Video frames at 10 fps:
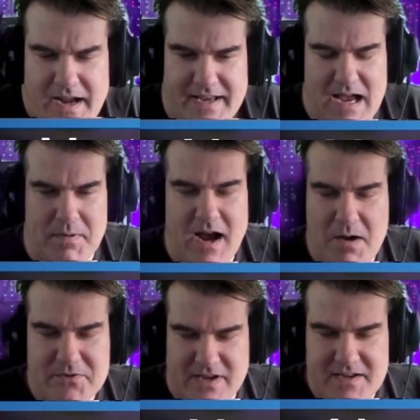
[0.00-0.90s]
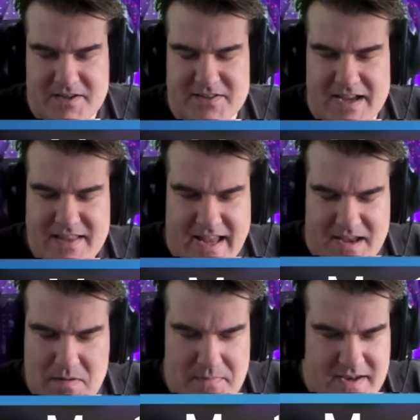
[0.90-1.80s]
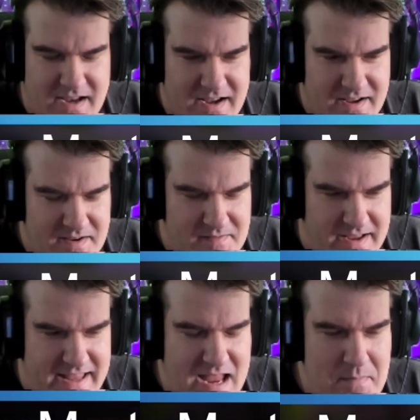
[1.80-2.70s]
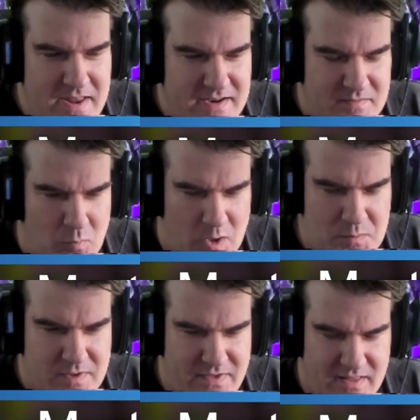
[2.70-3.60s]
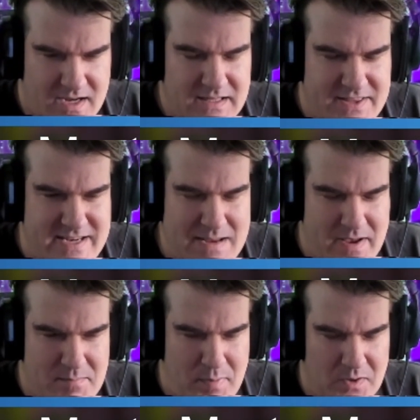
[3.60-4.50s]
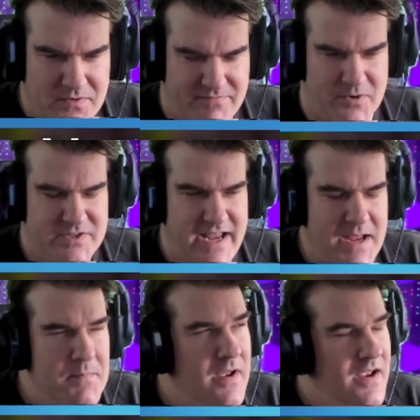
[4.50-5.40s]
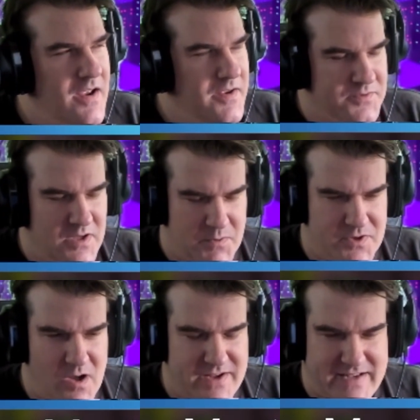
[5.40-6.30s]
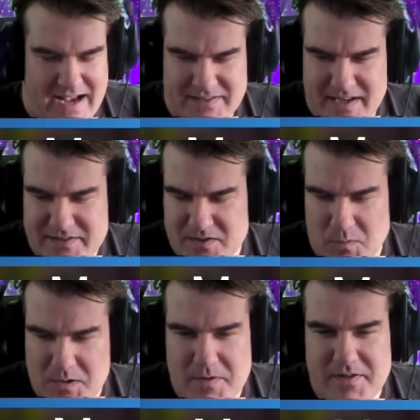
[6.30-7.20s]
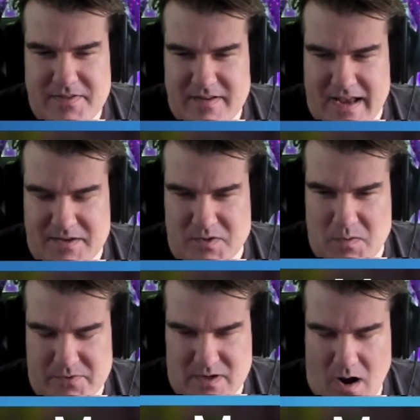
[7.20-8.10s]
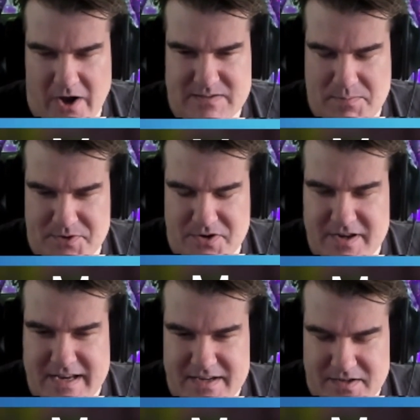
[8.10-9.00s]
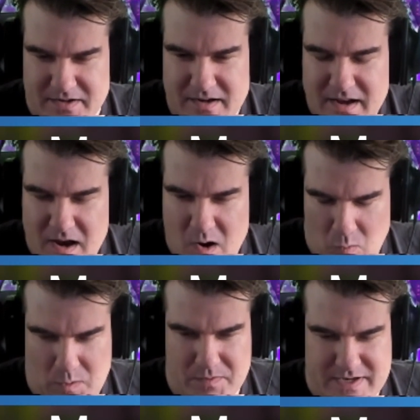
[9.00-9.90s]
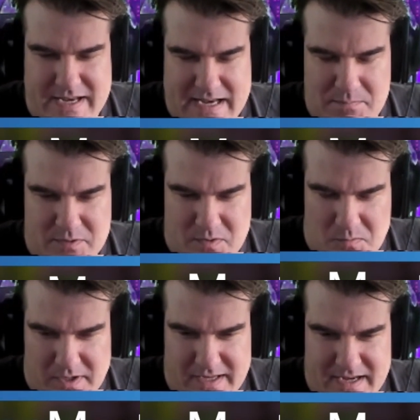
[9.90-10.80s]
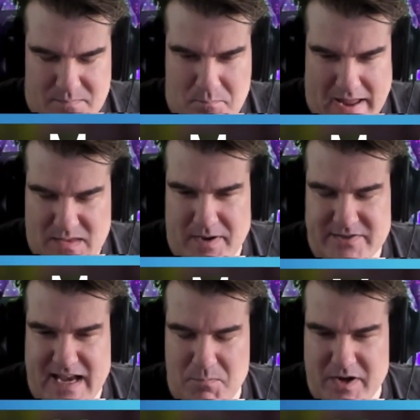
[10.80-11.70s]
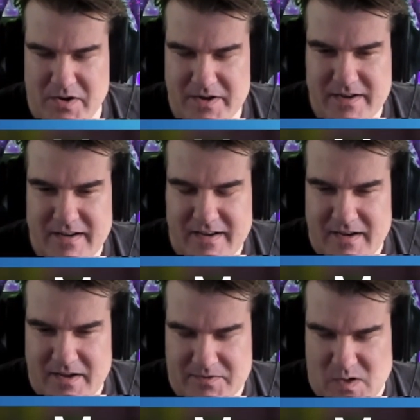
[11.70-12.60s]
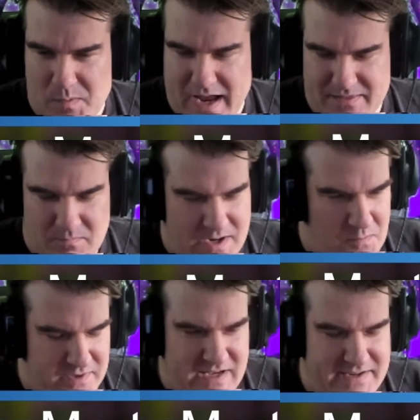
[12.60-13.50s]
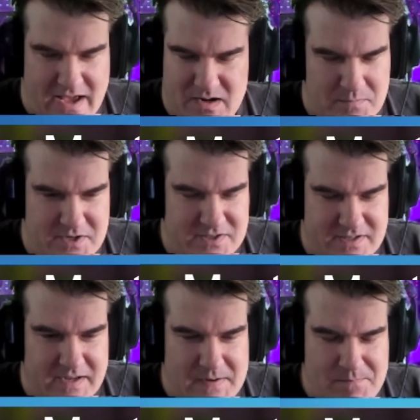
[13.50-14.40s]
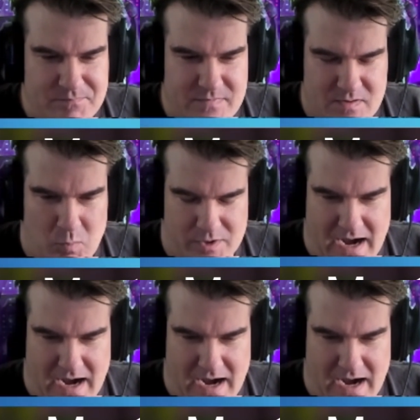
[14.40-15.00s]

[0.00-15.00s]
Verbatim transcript: Yeah, but I was I designed the game. I mean, uh, I came in and worked with. Luckily, the team had built the first game, so there was all these assets to work with, and so it was an awesome opportunity to work with the team to really make the best game we could. So we had, you know, we sat down and we just uh, worked.